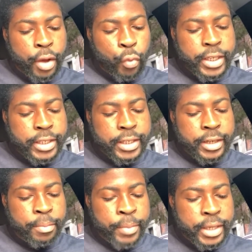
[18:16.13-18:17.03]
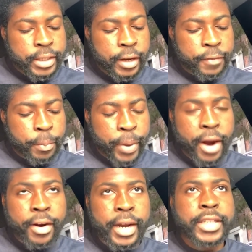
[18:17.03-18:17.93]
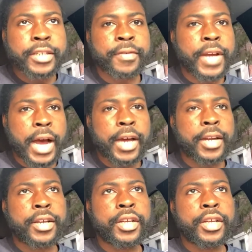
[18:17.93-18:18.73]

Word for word: which is in the midst of the paradise of God.